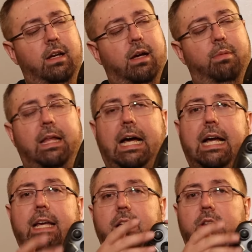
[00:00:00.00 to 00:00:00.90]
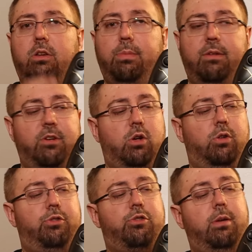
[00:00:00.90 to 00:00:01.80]
a black, and a little bit of a
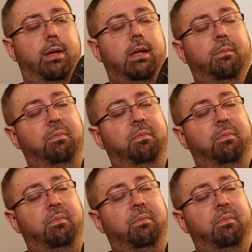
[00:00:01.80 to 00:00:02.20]
gold trimming.